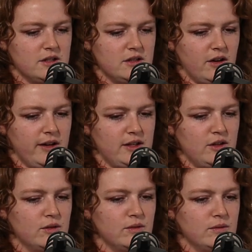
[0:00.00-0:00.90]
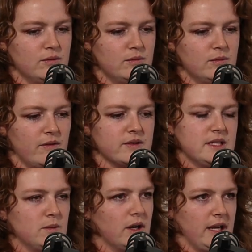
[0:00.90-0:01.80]
I knew obviously
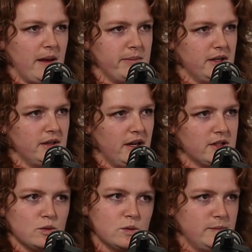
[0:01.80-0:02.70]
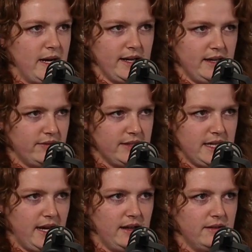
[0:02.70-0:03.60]
what could happen. I talked about it every
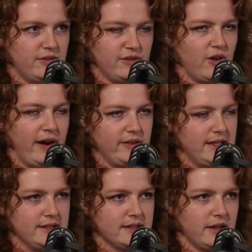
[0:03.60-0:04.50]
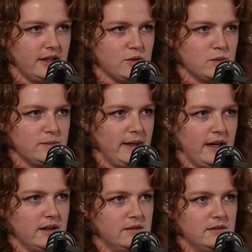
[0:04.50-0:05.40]
day for 5 years. I talked
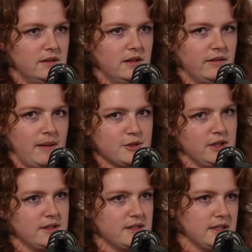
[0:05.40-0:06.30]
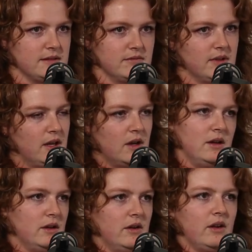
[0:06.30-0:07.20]
about eruptions, and
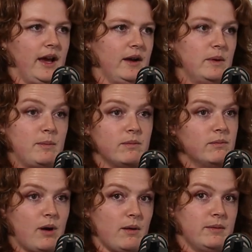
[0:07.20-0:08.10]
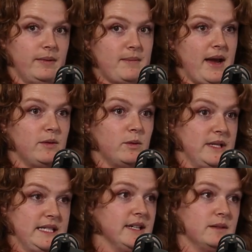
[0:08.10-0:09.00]
like we
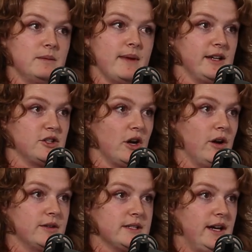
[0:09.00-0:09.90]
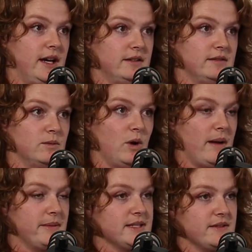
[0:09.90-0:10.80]
made jokes like, what
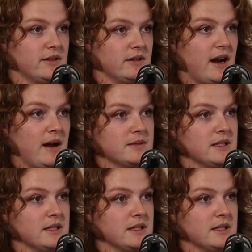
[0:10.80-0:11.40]
happens if it erupts?